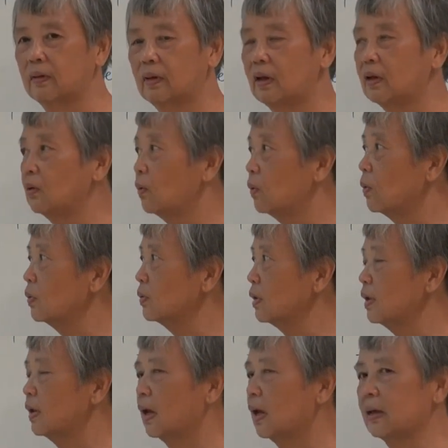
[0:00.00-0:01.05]
and all
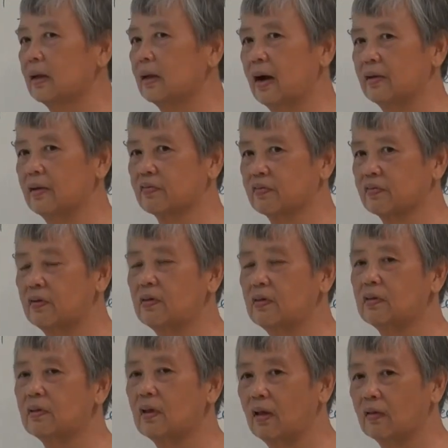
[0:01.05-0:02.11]
delight are
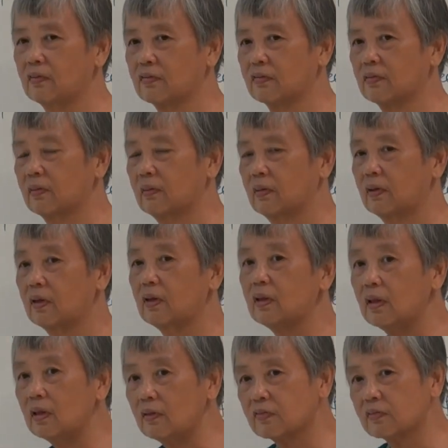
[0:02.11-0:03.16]
seen as it
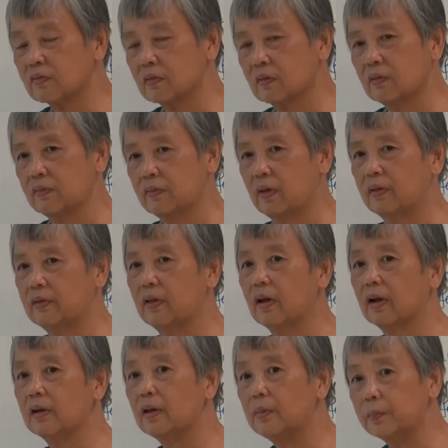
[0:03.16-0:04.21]
is, that they
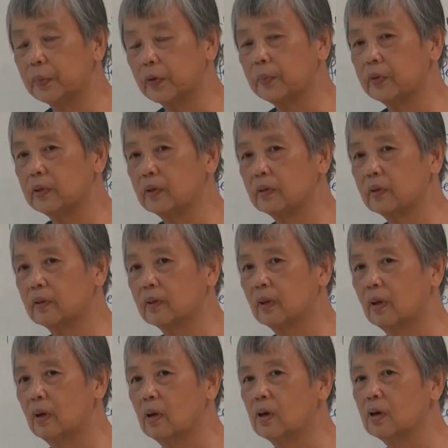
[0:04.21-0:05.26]
are impermanent,
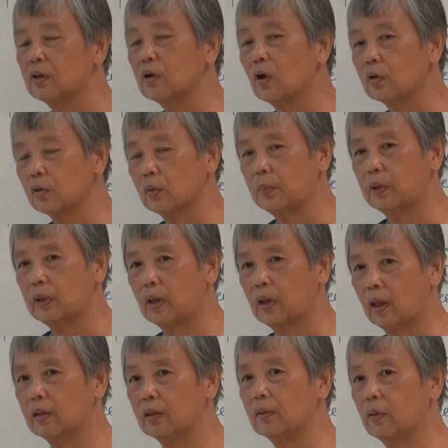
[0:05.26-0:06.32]
not to be
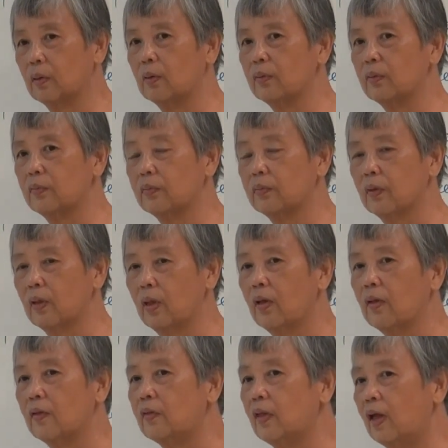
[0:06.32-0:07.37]
held on,
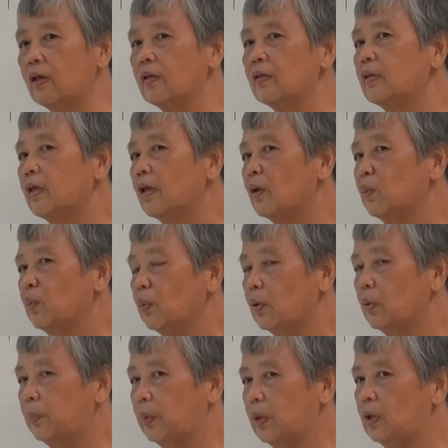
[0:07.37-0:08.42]
then there will
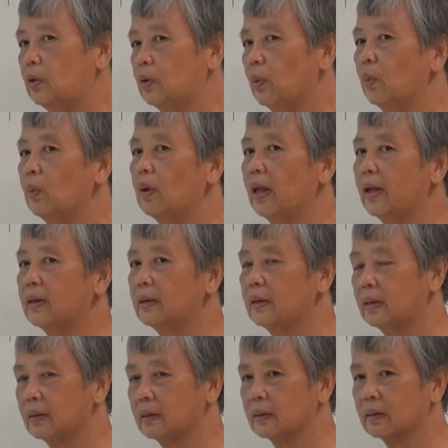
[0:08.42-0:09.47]
be no
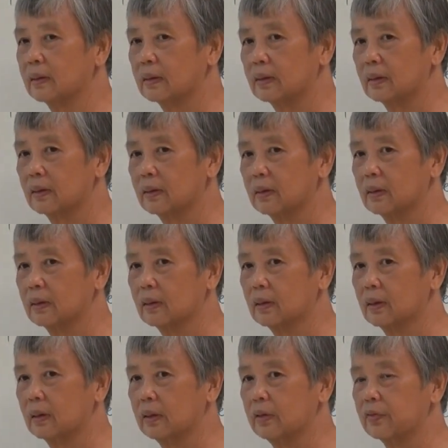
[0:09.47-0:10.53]
landing.
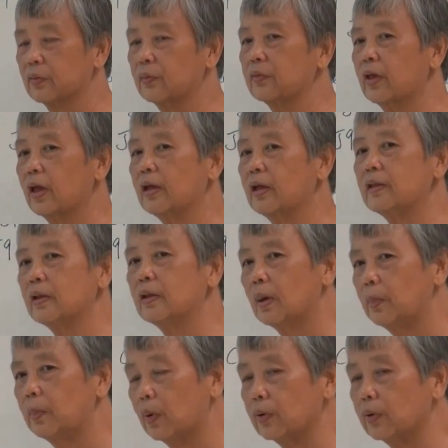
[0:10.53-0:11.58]
So then the
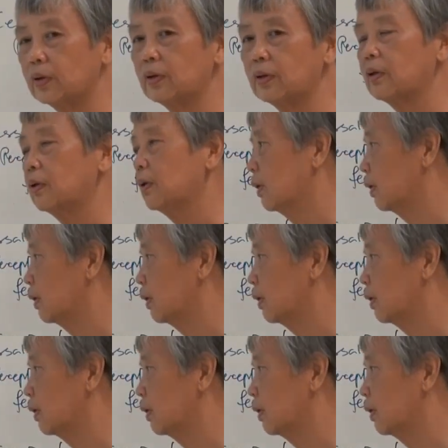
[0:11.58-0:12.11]
body